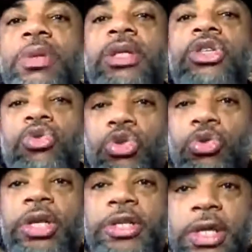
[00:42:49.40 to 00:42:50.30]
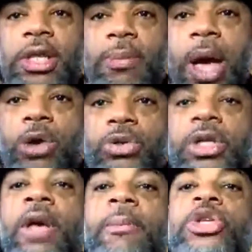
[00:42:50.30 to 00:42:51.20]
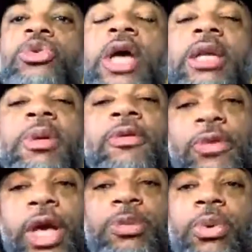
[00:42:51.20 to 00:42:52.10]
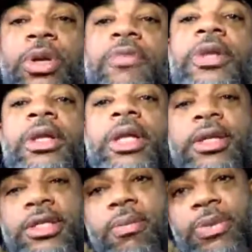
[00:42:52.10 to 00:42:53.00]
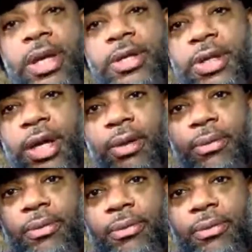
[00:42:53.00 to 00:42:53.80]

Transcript: be. You need to set the boundaries, but you got to be flexible enough to let some things in.